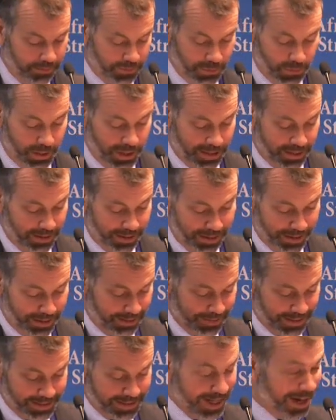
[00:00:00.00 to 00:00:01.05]
So I can think
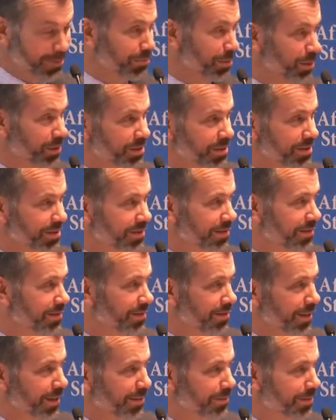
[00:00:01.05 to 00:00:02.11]
of examples.
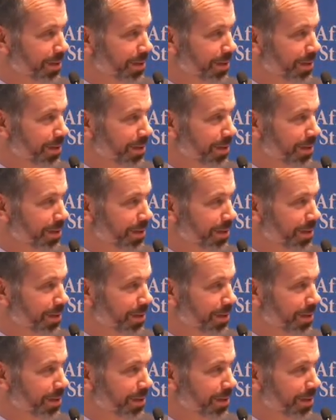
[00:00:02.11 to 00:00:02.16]
Uh,